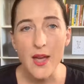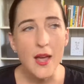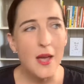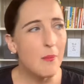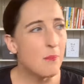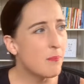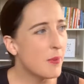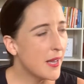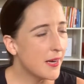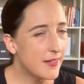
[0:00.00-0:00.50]

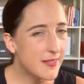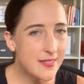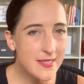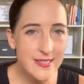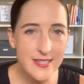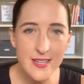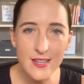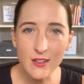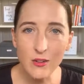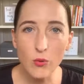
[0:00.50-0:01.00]
And better
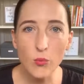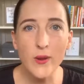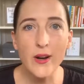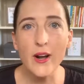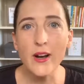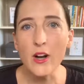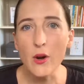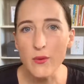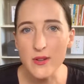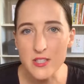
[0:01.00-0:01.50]
still, when
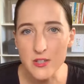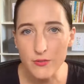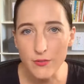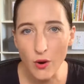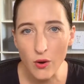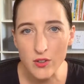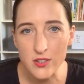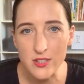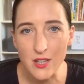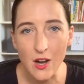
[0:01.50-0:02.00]
I go into
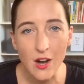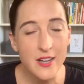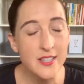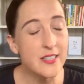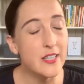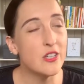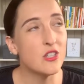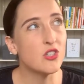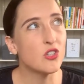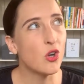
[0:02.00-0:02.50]
Voxer, I
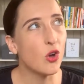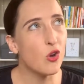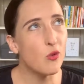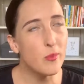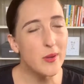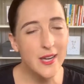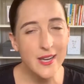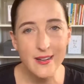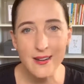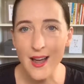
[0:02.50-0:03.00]
see so many